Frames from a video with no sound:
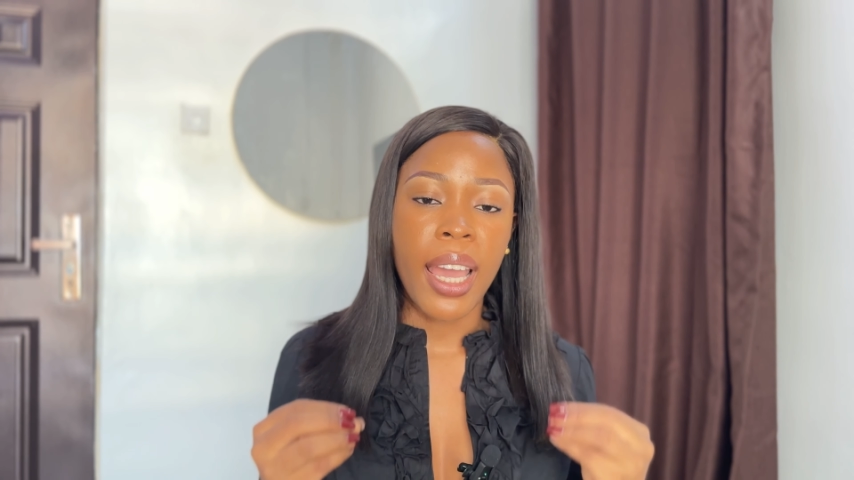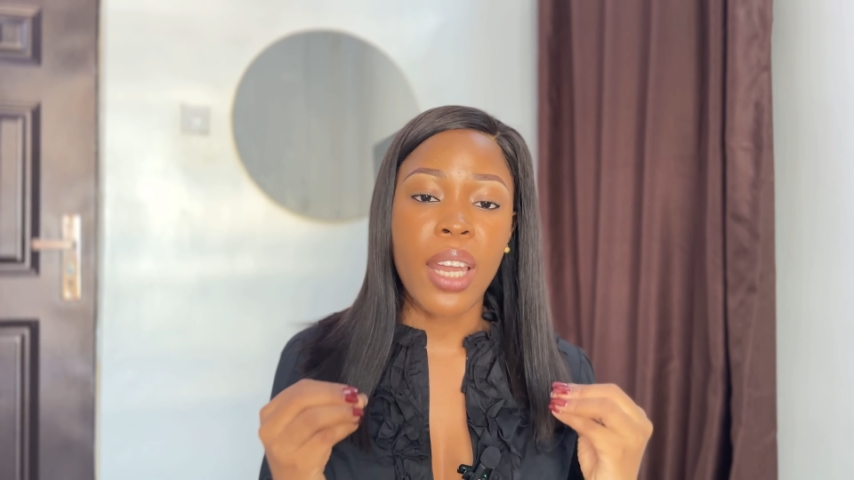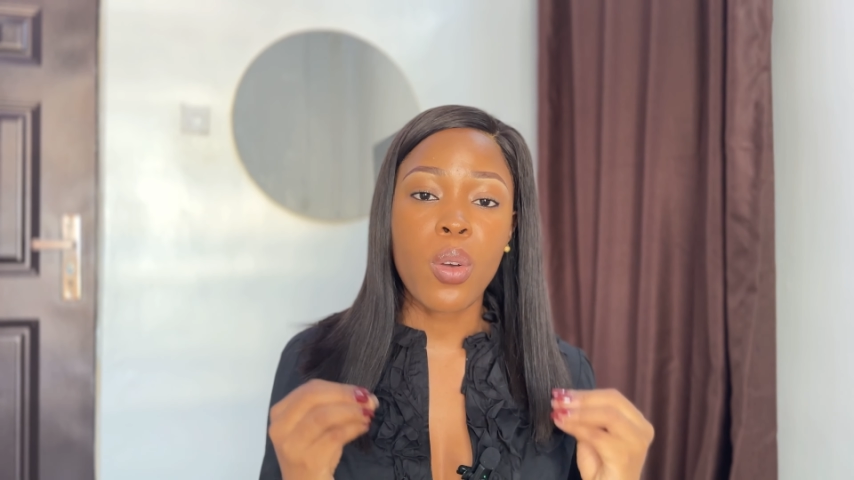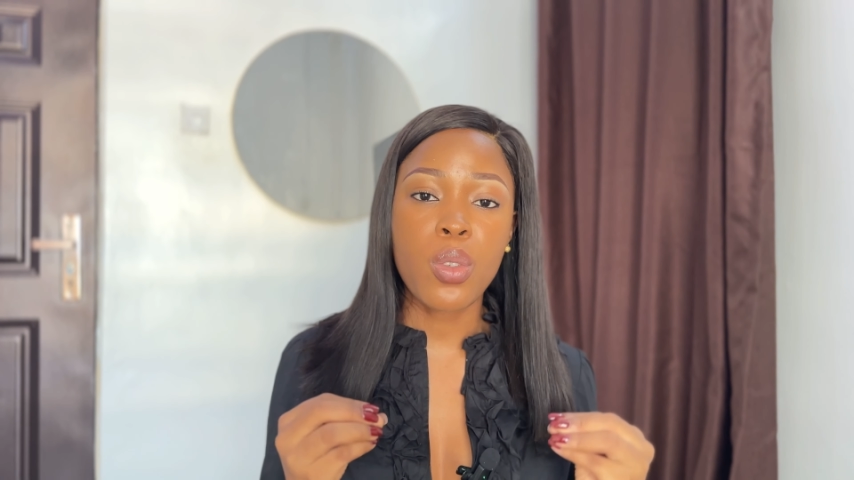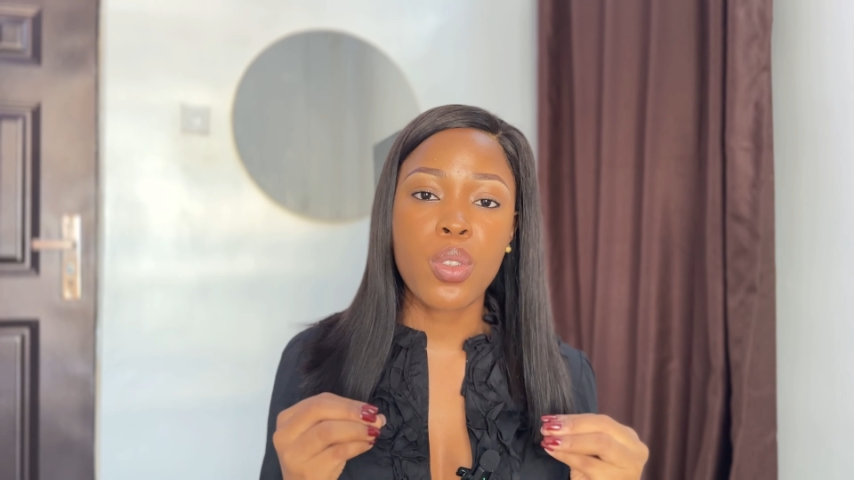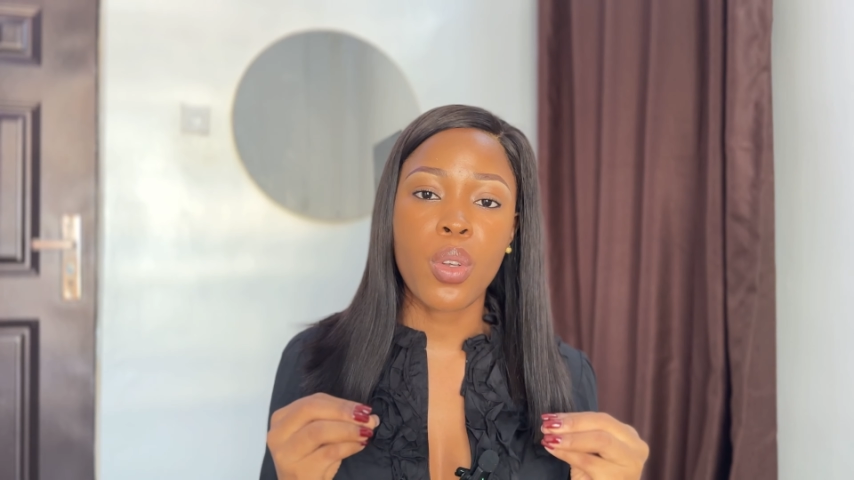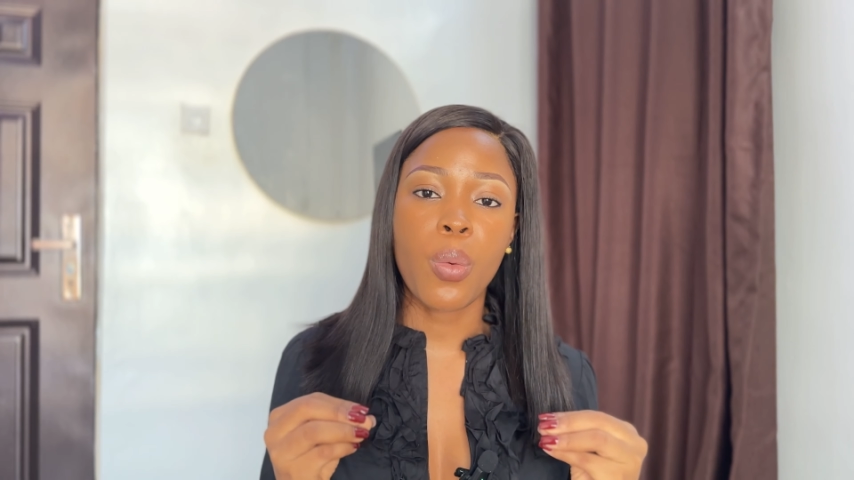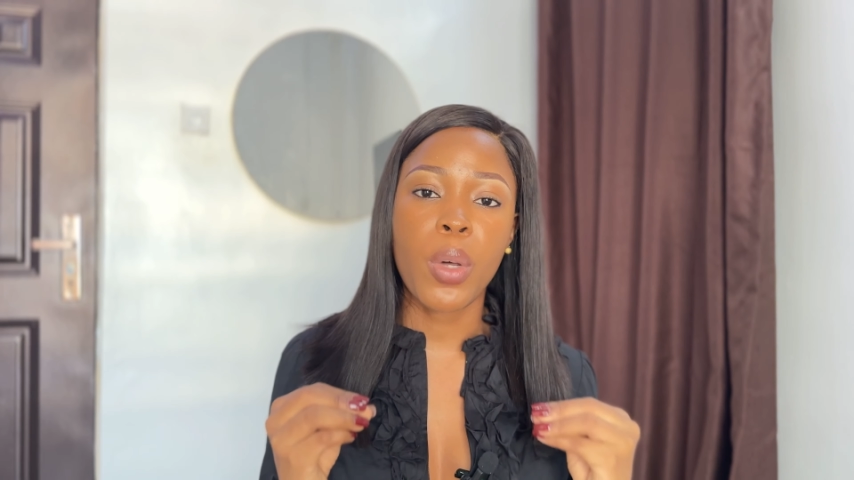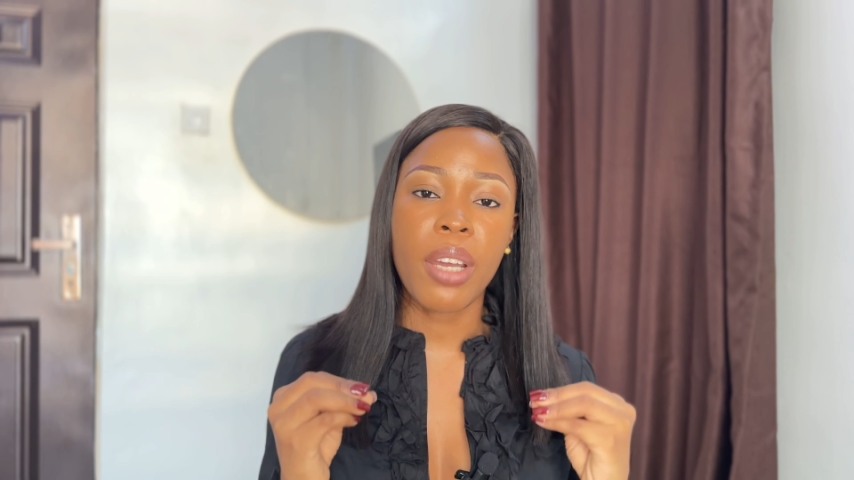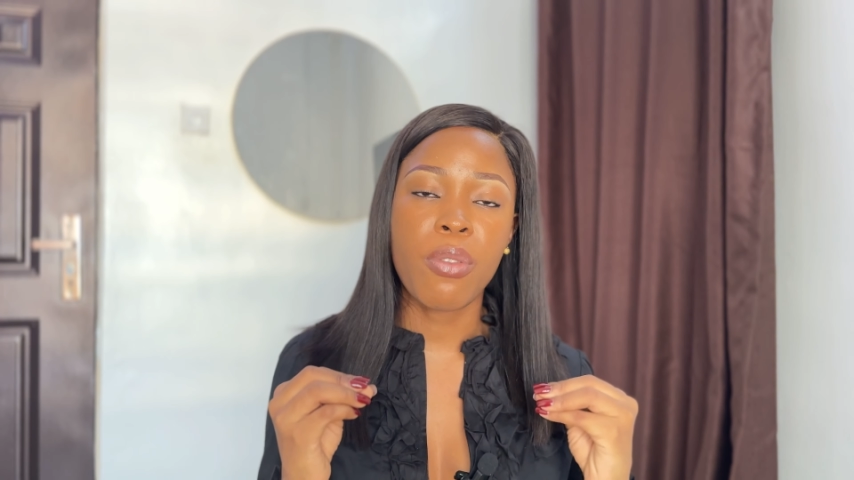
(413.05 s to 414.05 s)
And also
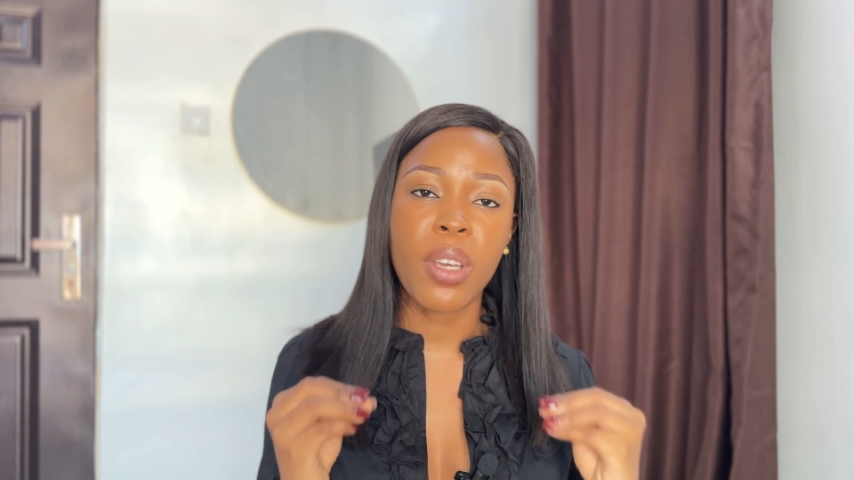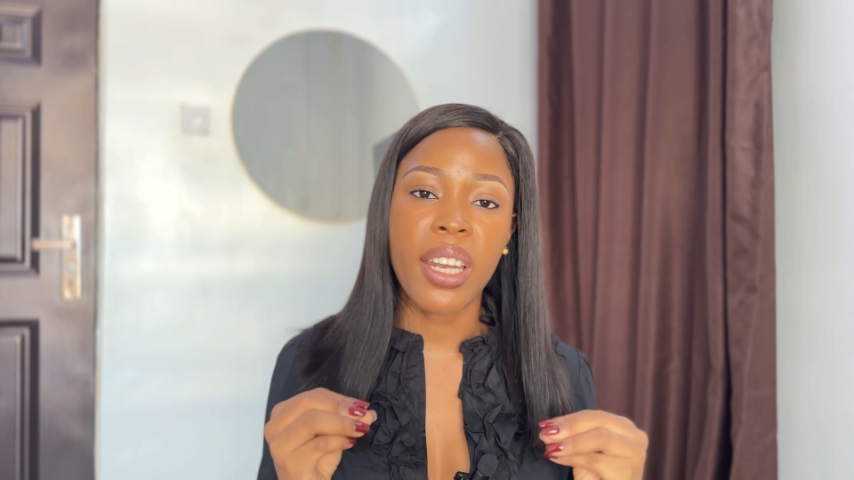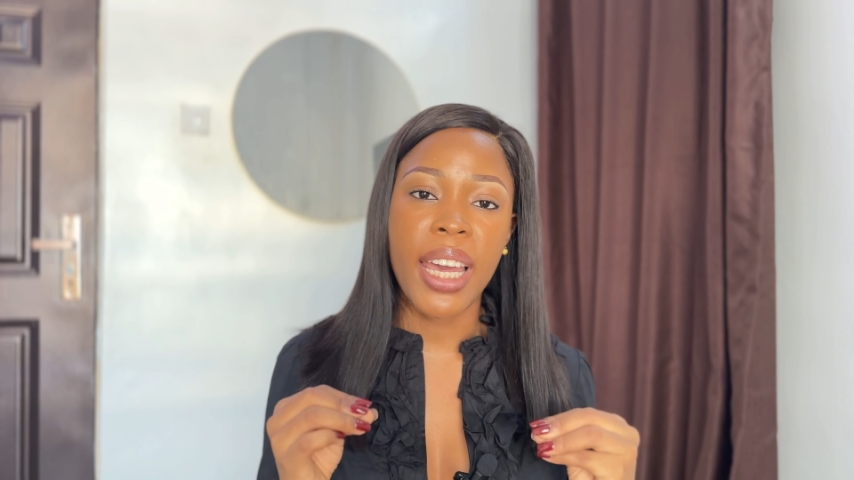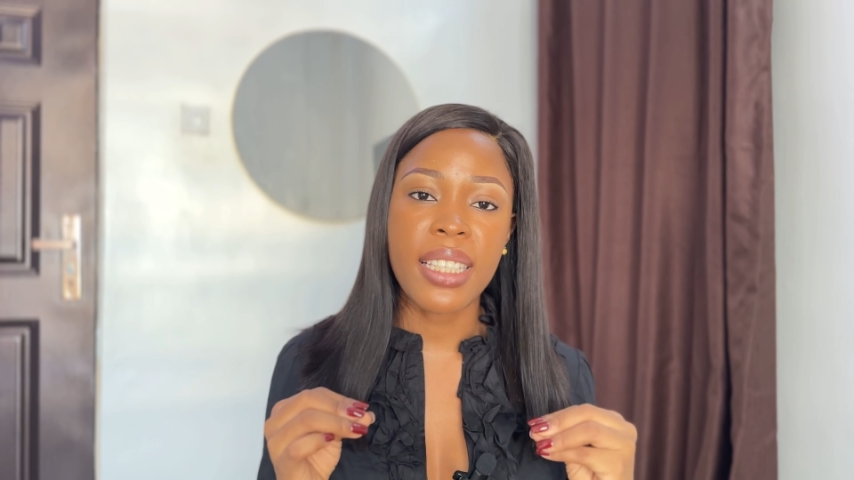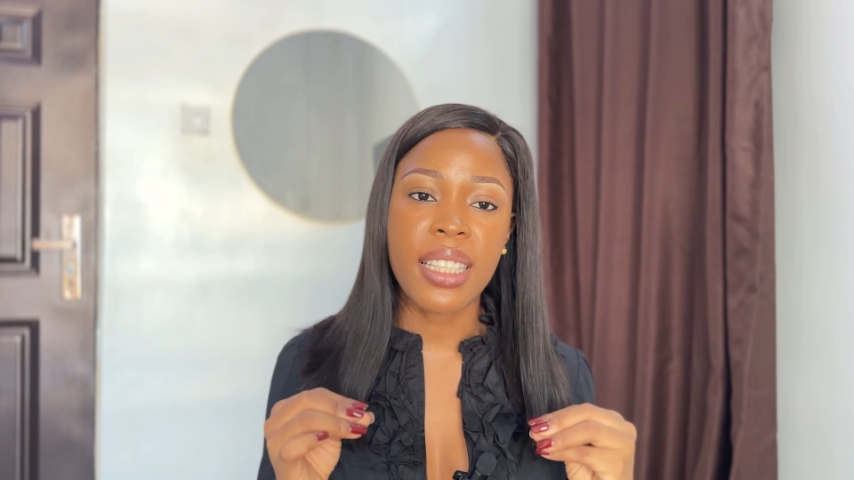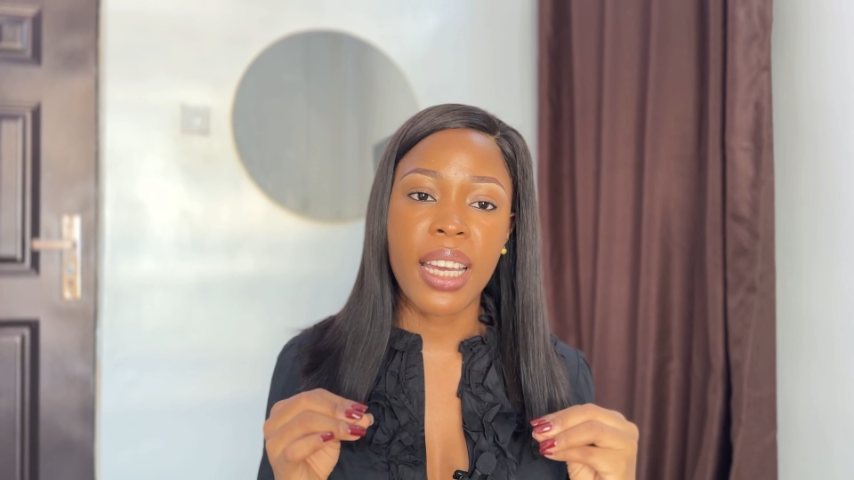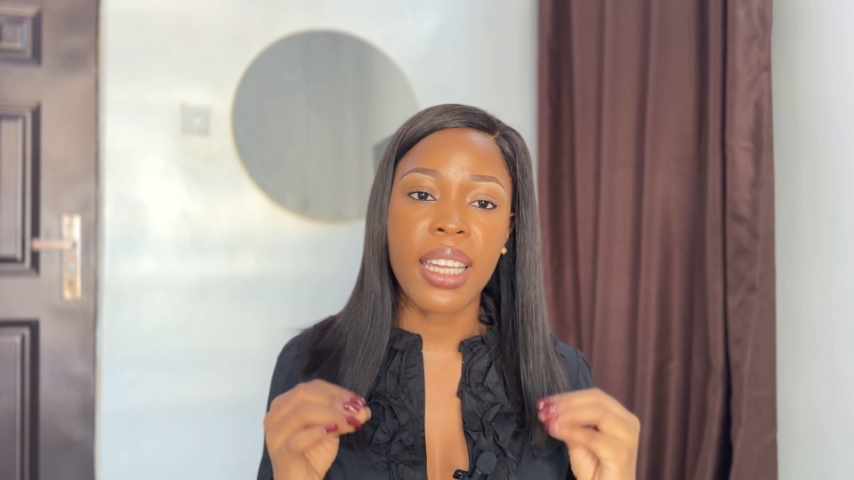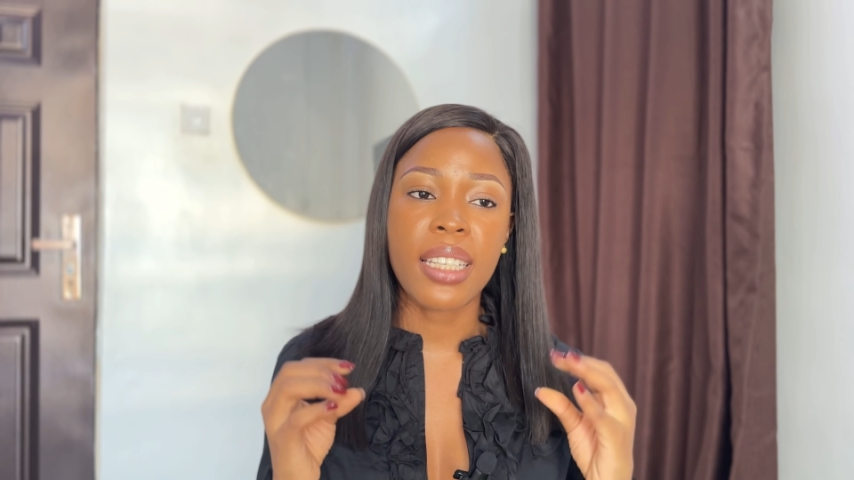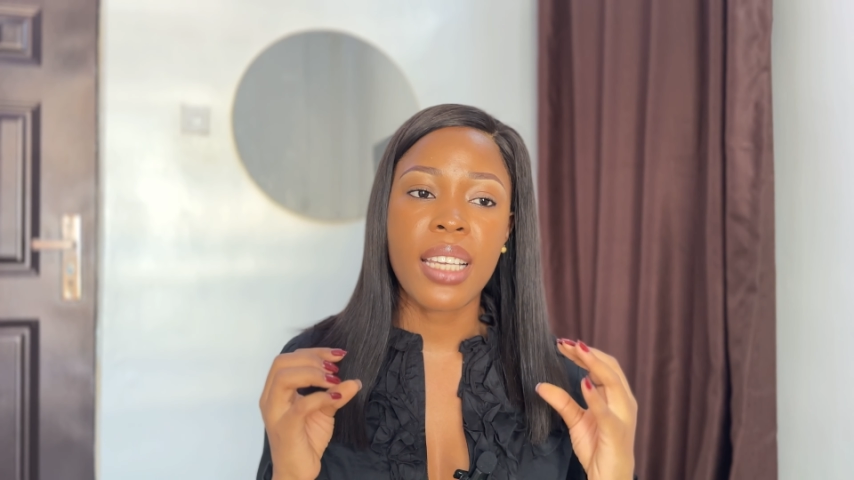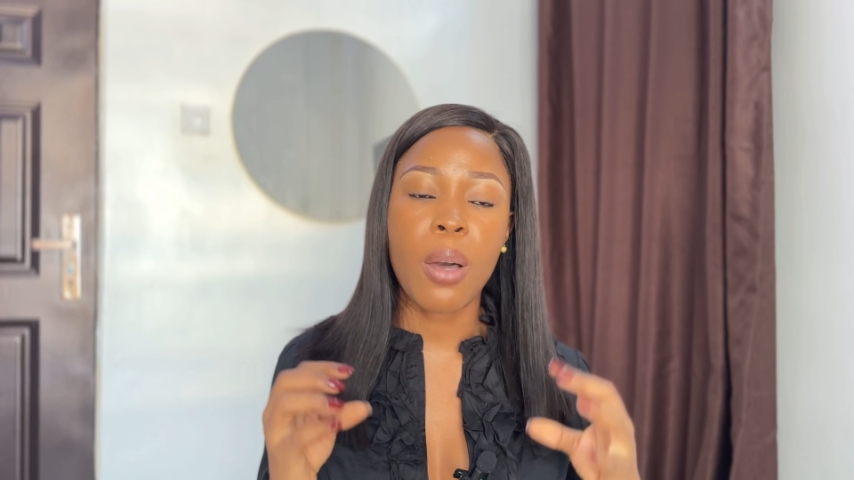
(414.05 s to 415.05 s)
what I've realized that
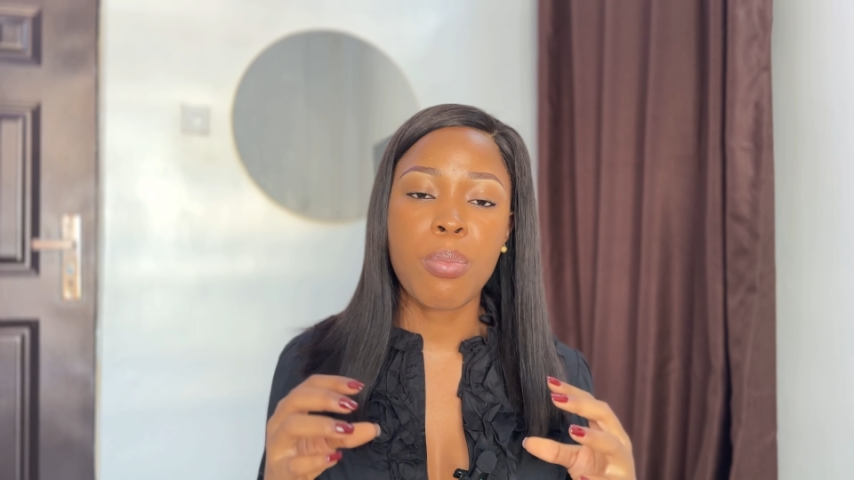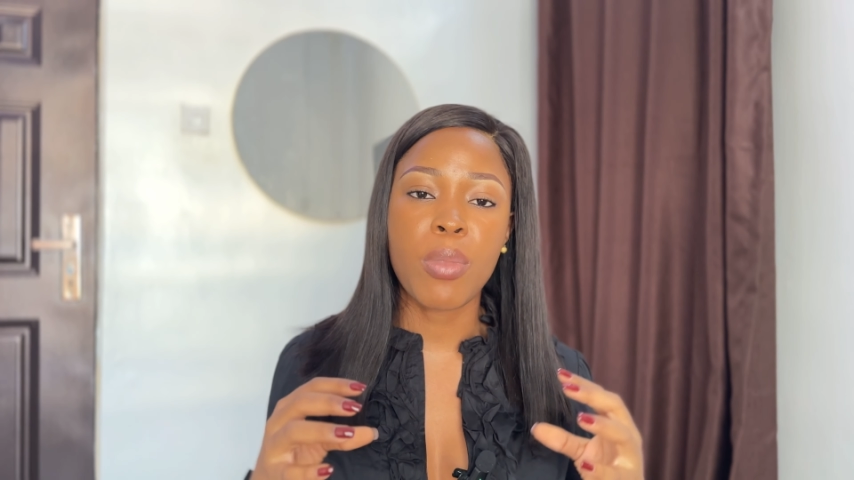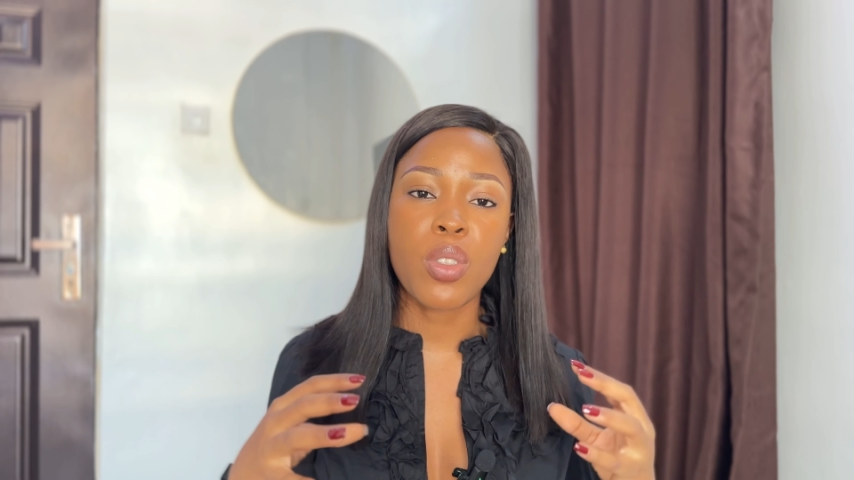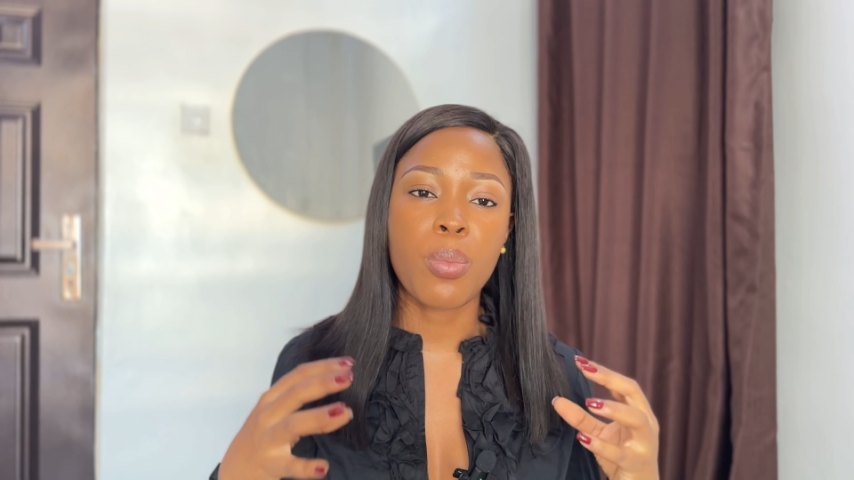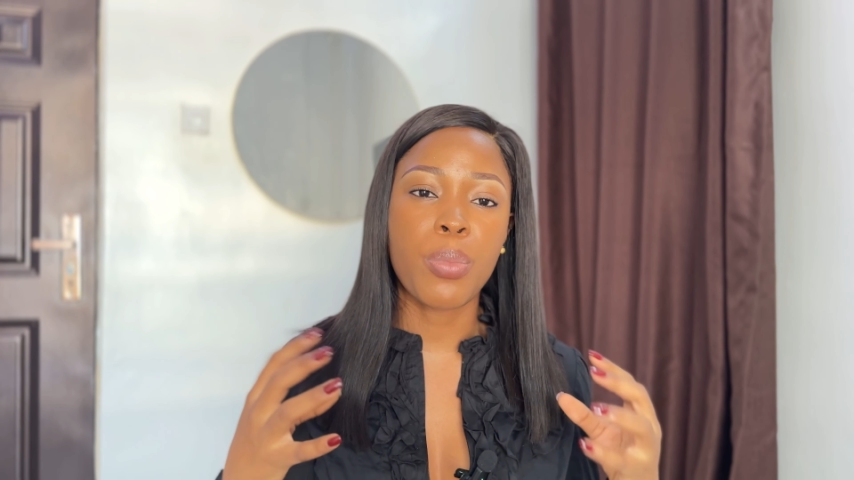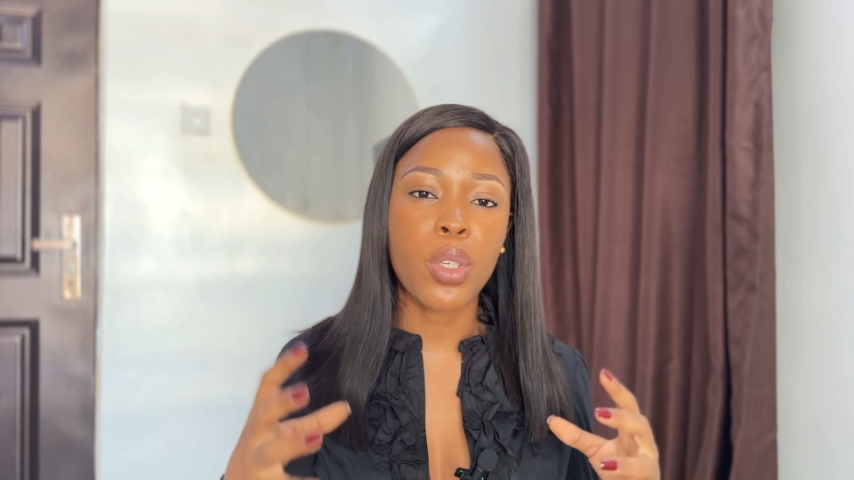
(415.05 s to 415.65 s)
it has helped me to